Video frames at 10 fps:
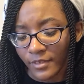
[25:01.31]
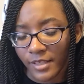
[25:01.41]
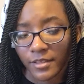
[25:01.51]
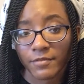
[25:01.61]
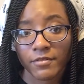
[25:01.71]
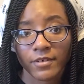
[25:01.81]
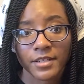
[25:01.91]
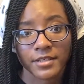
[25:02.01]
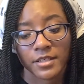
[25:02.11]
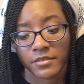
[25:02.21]
If you
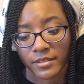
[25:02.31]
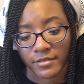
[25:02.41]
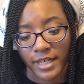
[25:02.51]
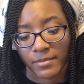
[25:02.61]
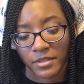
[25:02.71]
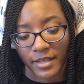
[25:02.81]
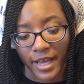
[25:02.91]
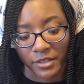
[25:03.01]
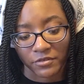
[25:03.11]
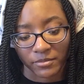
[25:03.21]
want scents, you have to take them to the
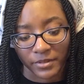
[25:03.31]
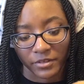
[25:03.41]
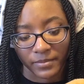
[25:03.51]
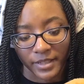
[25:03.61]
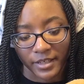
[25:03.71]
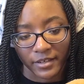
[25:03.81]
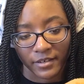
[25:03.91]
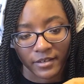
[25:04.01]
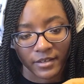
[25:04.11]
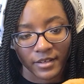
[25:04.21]
actual Build-A-Bear
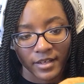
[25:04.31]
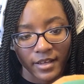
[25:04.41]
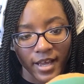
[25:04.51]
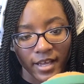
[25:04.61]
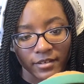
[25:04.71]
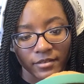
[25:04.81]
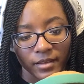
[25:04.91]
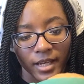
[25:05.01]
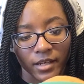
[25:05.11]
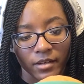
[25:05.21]
and,
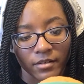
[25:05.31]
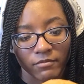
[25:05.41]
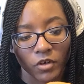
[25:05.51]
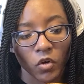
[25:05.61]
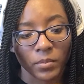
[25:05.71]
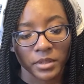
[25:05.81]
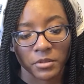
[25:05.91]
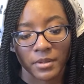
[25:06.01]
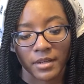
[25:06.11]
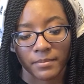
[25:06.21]
like, open
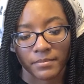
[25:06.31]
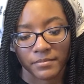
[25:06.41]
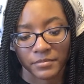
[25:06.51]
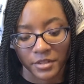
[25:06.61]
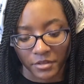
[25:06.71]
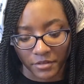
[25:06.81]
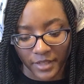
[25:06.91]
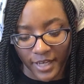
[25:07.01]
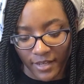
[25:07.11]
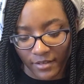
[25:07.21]
them up to do
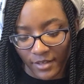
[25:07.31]
that.